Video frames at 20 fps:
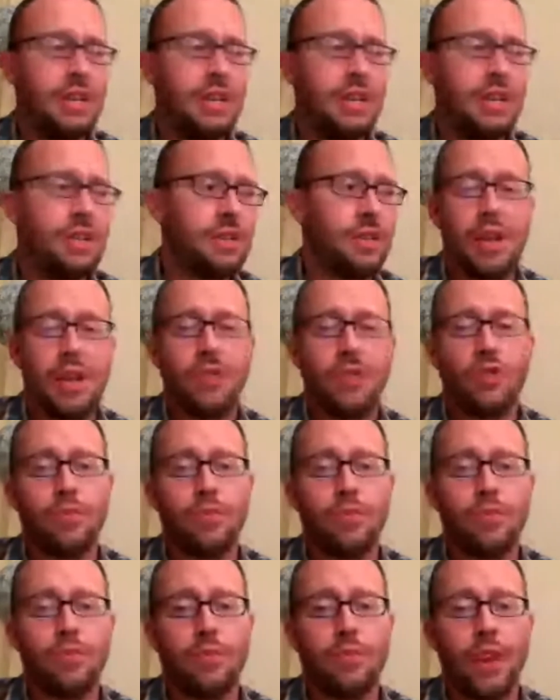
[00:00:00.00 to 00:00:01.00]

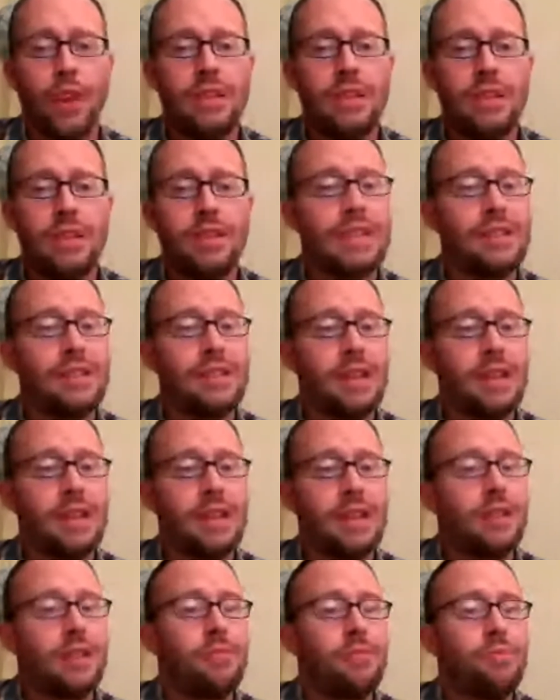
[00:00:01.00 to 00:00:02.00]
VPs of a major
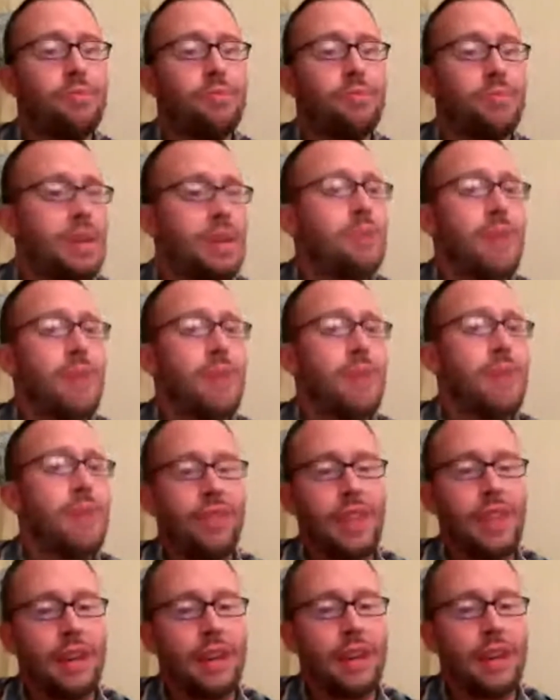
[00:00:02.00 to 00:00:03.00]
brand. That's not going to
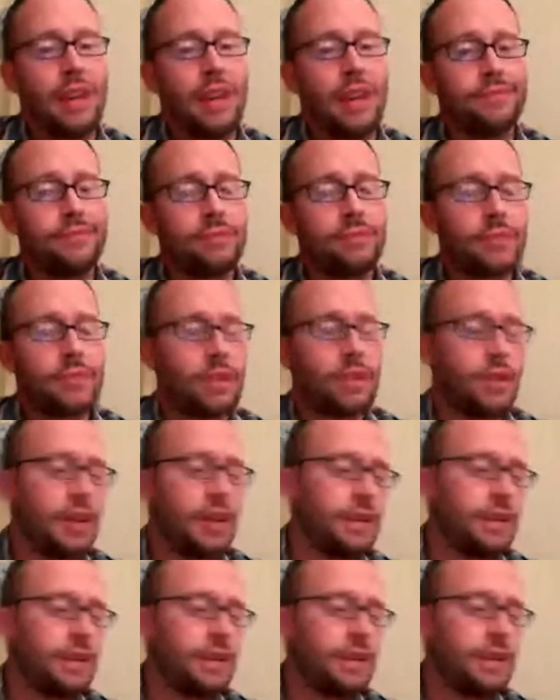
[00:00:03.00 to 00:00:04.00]
be a bad thing.
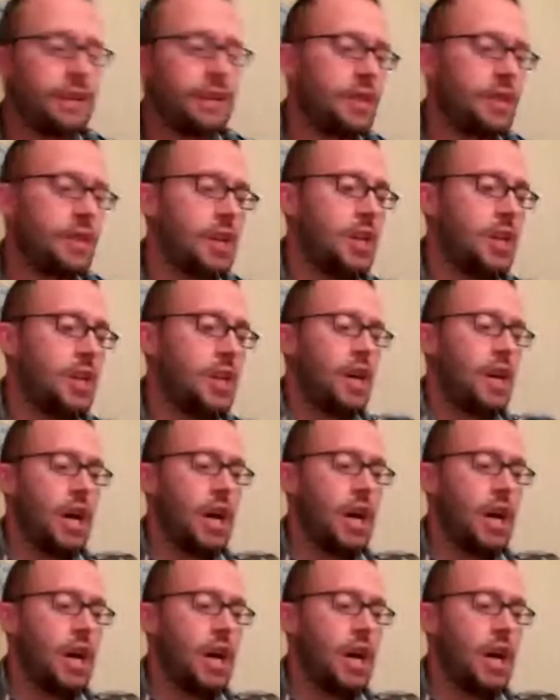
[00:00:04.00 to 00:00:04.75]
All right.